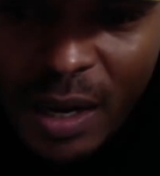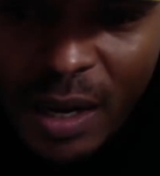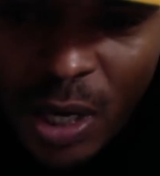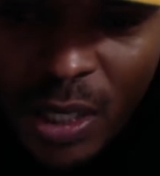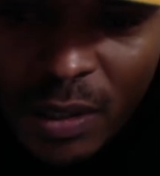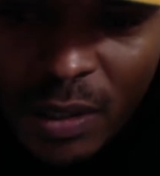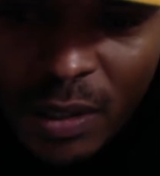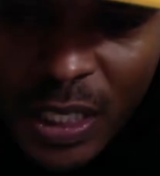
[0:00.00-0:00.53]

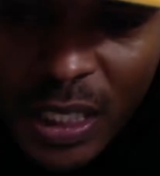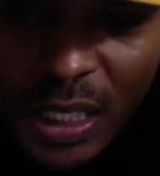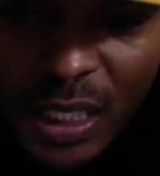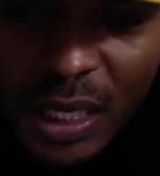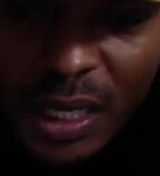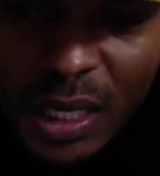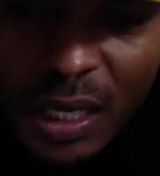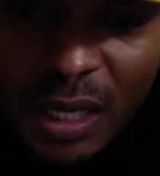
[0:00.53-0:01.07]
one of
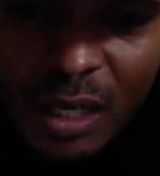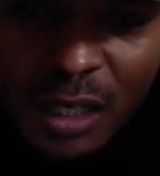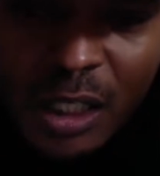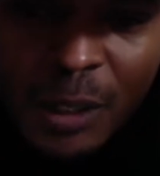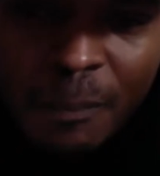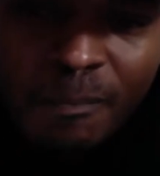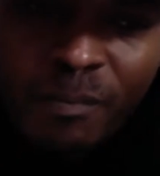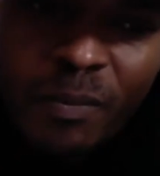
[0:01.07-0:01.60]
the
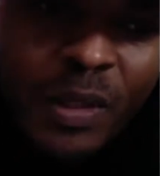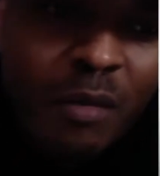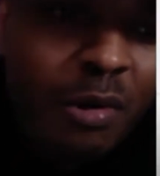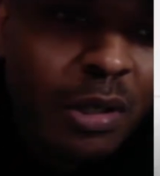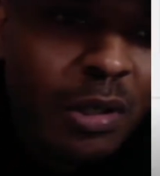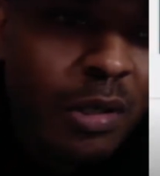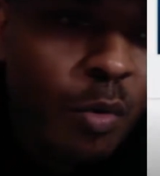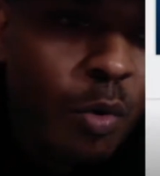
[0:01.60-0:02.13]

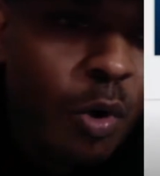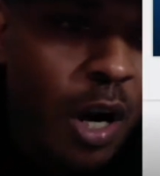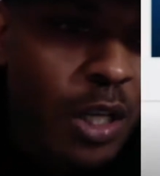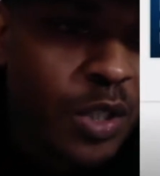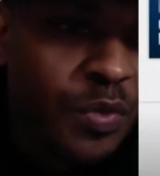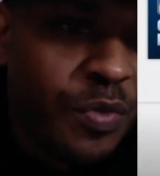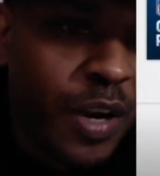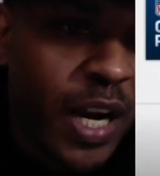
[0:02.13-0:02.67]

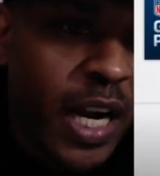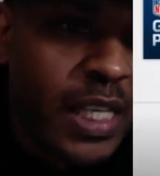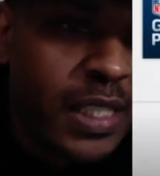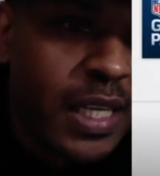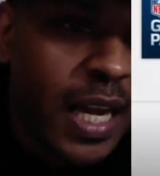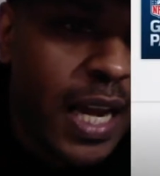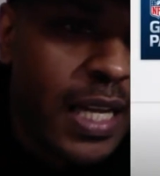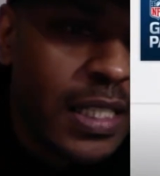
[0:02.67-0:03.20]
worst
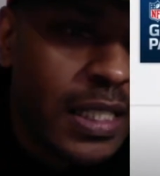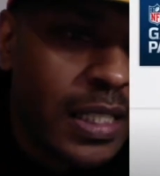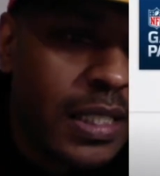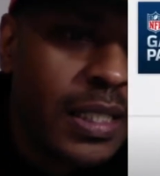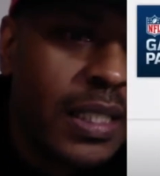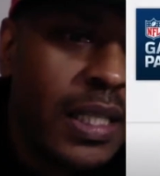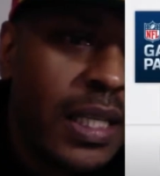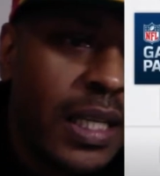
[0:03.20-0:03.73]

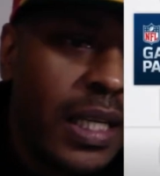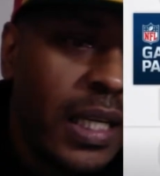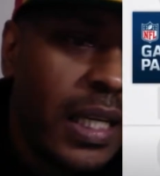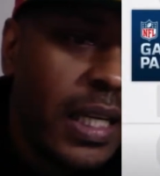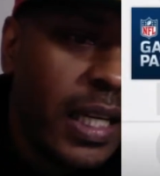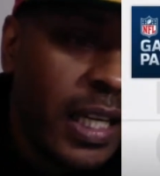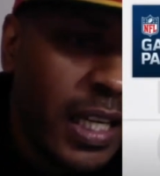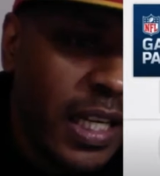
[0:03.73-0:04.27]
franchises
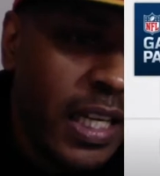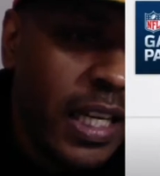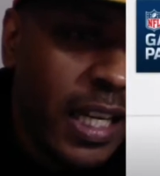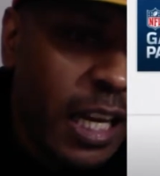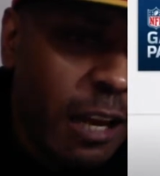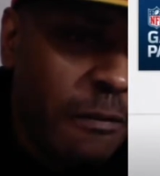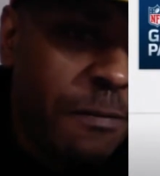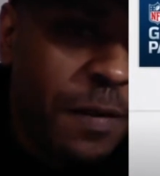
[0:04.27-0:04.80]
in the
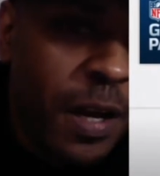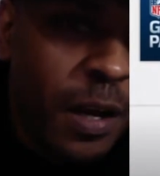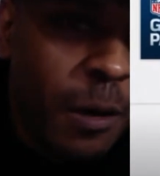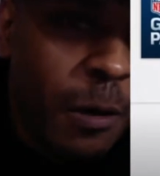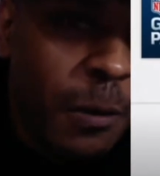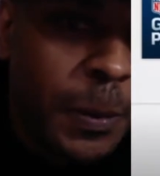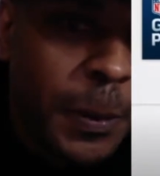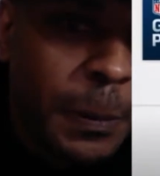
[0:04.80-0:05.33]

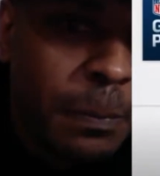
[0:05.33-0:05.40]
NFL